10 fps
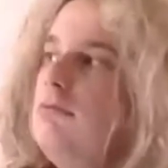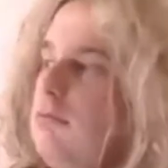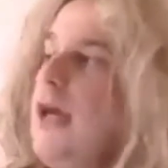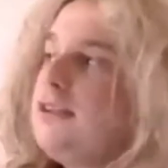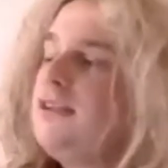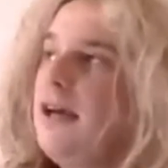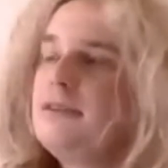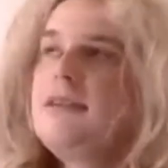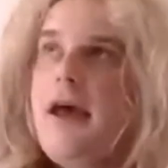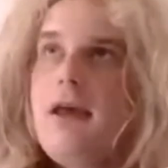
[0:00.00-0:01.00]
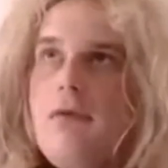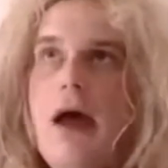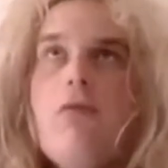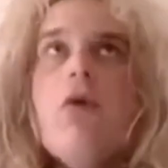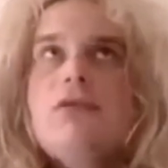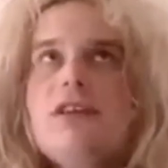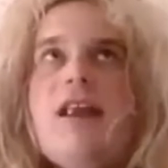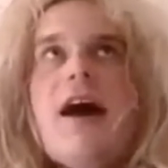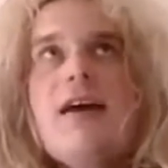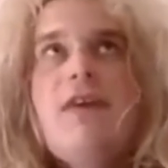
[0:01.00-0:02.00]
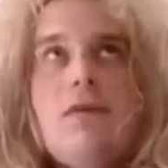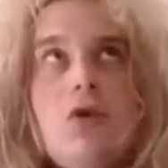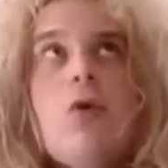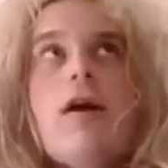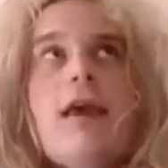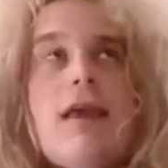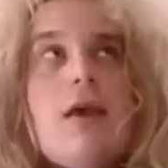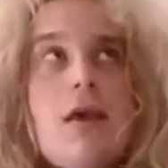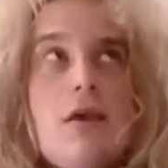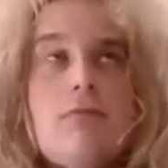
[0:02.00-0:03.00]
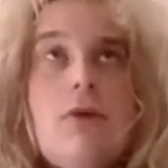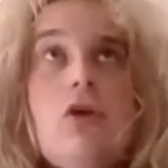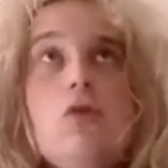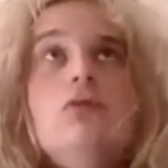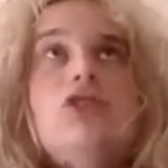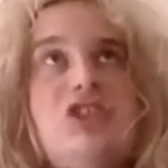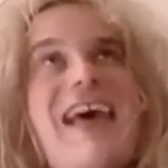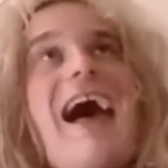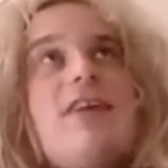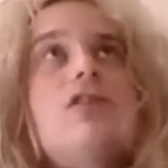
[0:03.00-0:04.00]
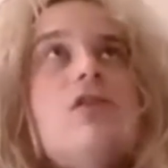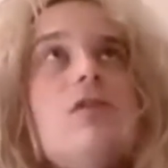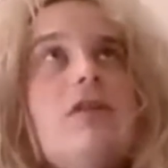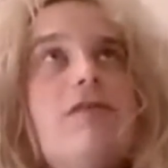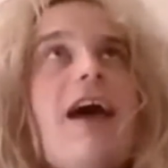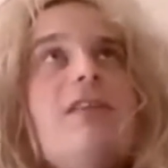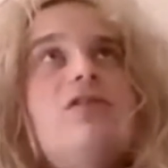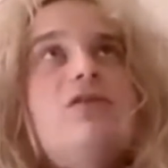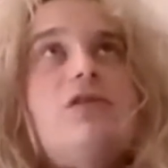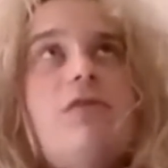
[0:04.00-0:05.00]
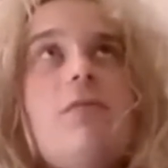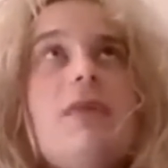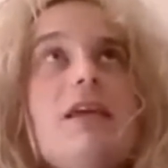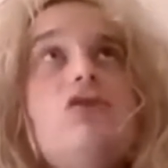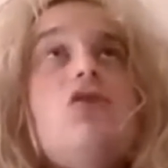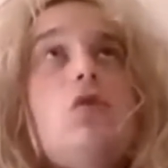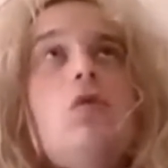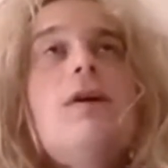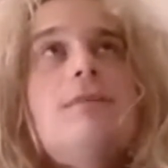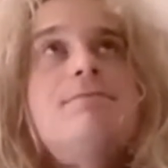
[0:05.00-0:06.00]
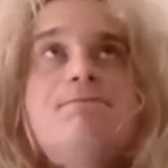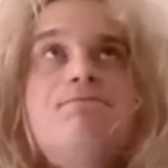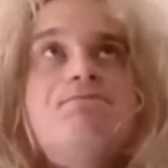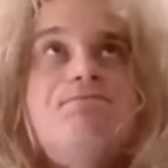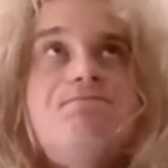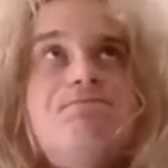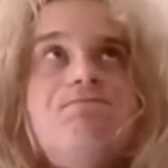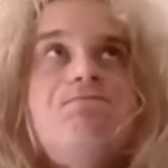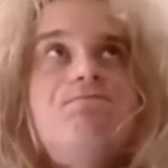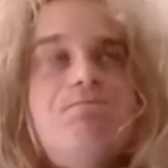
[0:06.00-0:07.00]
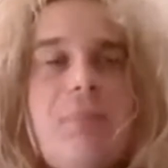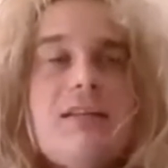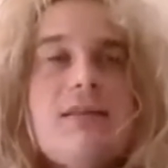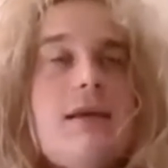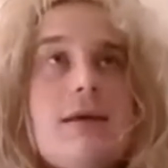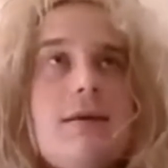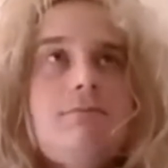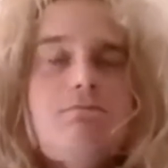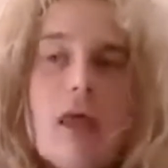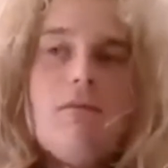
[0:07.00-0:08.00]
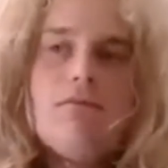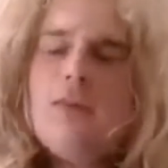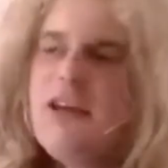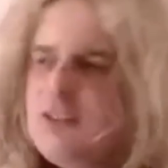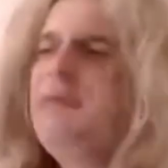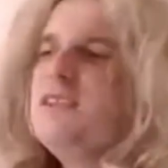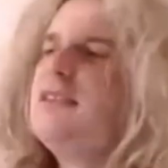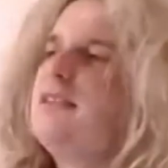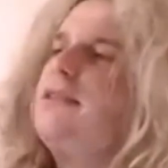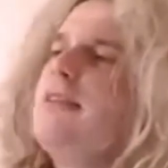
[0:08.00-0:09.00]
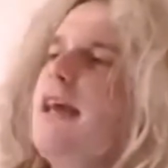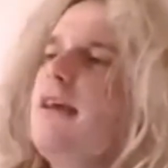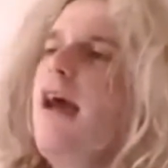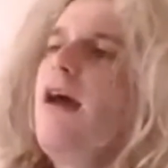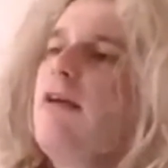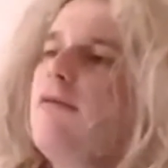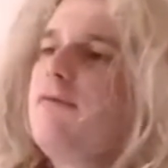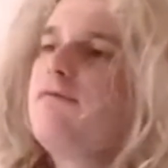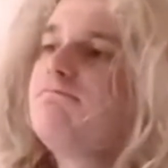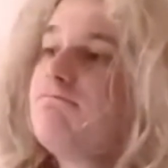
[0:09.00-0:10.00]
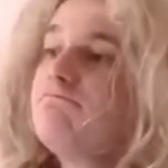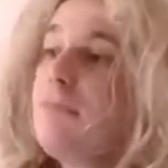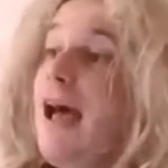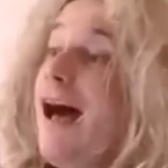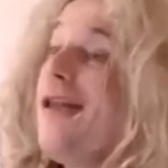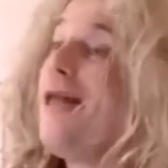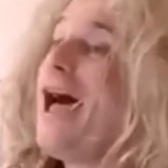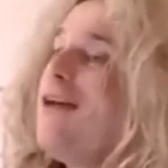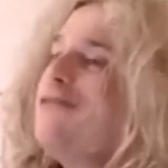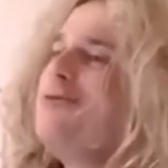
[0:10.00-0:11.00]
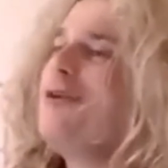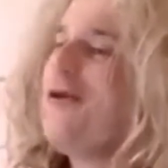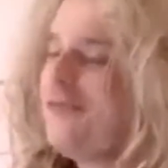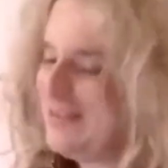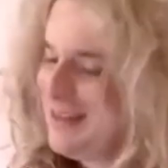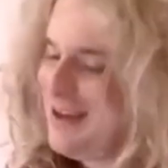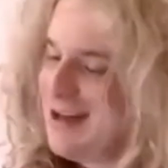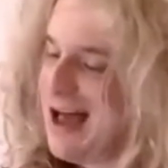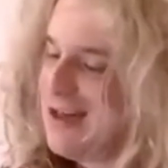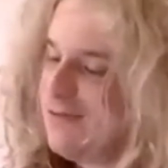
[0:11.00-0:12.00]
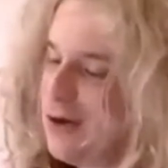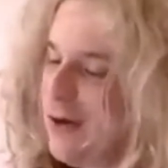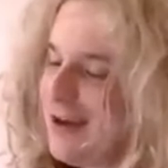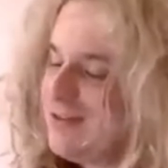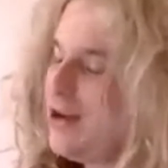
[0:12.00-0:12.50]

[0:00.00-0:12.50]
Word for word: Yes, yes, I, I won't deny that you are a huge tactical advantage for me, too. But there's business to take care of. I'll have you know that I've cracked